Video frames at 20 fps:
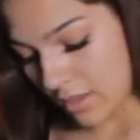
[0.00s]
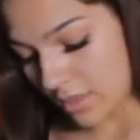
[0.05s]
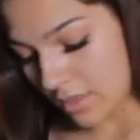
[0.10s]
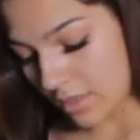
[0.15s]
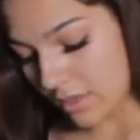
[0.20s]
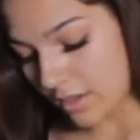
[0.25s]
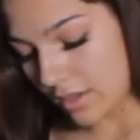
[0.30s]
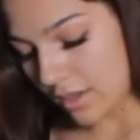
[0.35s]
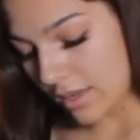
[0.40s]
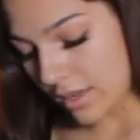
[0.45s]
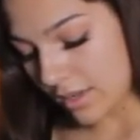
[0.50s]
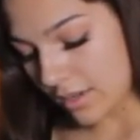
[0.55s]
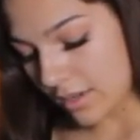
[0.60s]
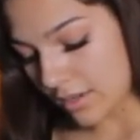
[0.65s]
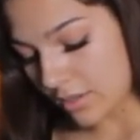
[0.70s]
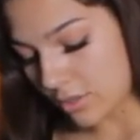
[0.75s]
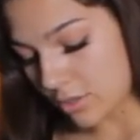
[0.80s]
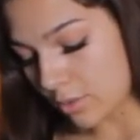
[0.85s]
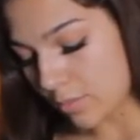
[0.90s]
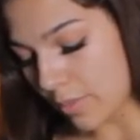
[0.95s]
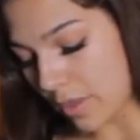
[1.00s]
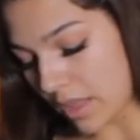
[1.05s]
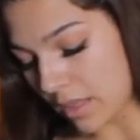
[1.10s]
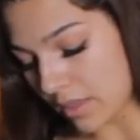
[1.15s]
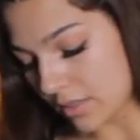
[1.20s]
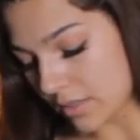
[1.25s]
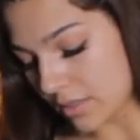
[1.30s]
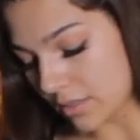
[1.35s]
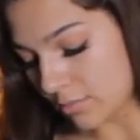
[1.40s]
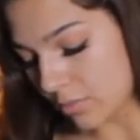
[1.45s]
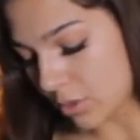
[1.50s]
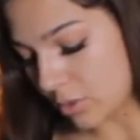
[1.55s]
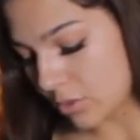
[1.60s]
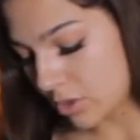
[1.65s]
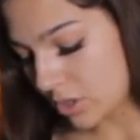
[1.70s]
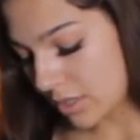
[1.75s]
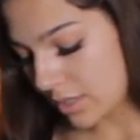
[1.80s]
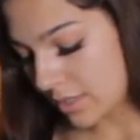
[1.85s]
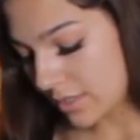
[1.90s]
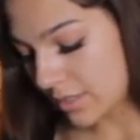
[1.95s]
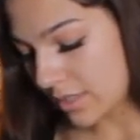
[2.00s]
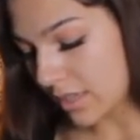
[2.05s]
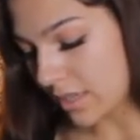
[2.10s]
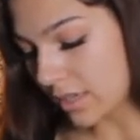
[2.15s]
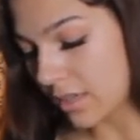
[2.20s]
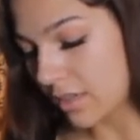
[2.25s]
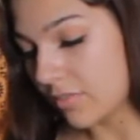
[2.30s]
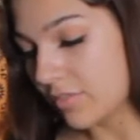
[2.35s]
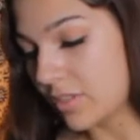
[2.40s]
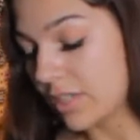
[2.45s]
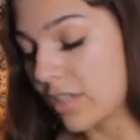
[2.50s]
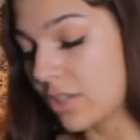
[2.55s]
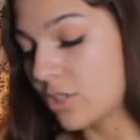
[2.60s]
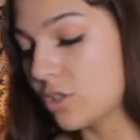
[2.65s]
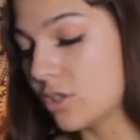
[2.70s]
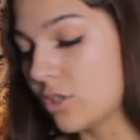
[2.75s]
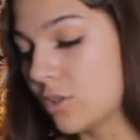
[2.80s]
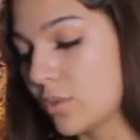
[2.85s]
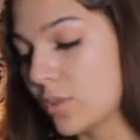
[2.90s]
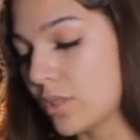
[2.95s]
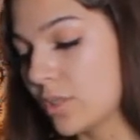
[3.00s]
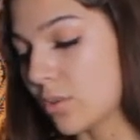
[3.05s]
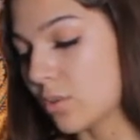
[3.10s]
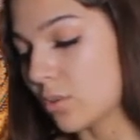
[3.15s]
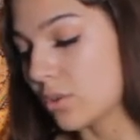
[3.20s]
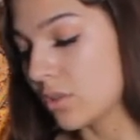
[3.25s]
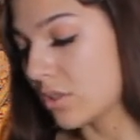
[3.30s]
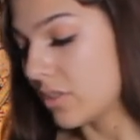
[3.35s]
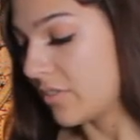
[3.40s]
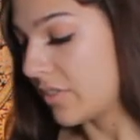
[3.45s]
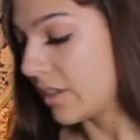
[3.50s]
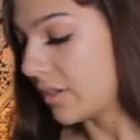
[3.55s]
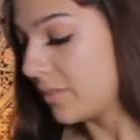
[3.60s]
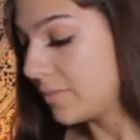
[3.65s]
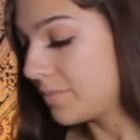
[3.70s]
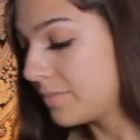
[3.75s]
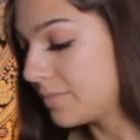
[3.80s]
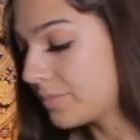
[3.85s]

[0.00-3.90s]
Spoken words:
the need to balance emotions, and an invitation to a social event.